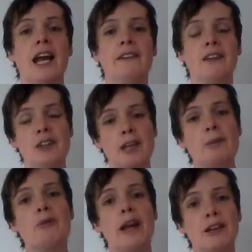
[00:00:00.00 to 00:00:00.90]
and that you
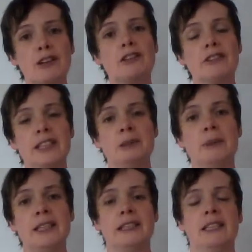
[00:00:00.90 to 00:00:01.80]
keep a record of each
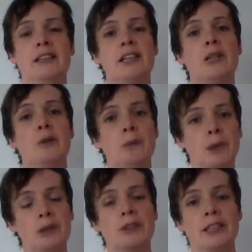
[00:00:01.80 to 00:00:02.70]
meeting and that you
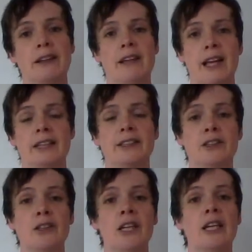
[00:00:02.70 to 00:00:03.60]
upload it there.
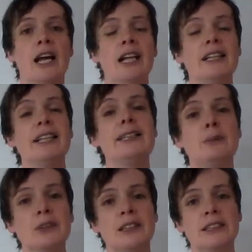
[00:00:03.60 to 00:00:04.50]
So at
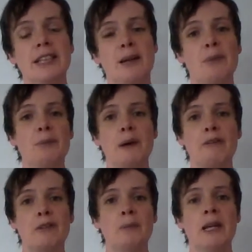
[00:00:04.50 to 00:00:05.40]
least once a term, but
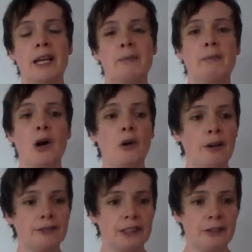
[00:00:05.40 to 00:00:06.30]
preferably more
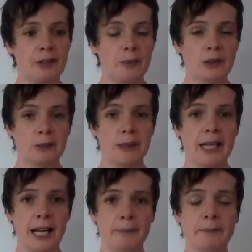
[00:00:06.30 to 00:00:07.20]
often if you possibly
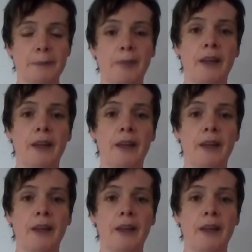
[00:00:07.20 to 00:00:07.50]
can.